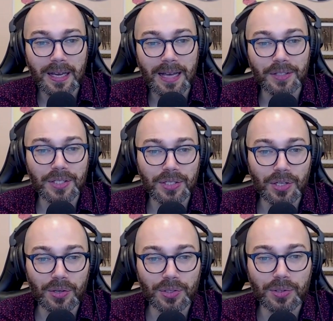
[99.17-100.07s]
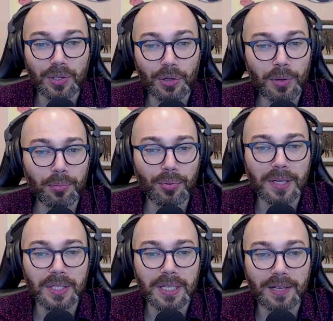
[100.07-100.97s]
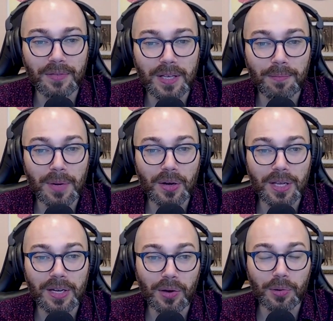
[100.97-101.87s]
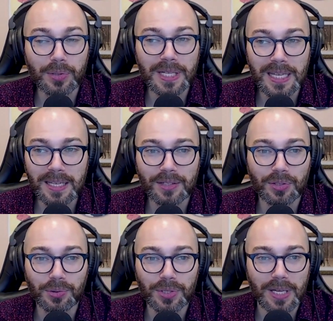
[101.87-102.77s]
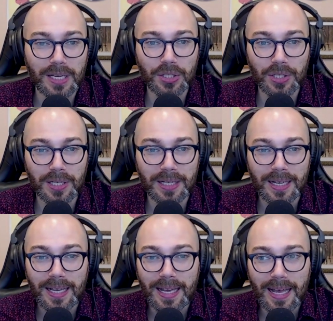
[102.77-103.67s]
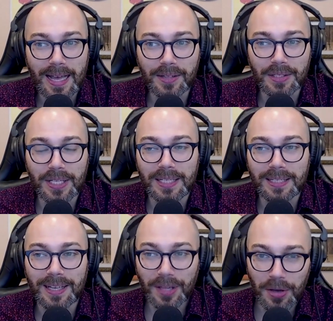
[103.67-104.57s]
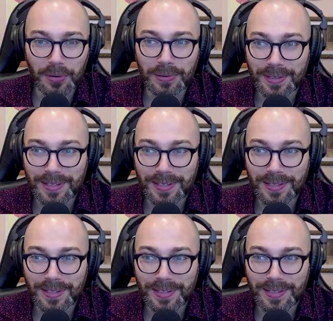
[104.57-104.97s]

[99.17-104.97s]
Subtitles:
Alyson is also the current president of the American OT Association. Alyson, hello.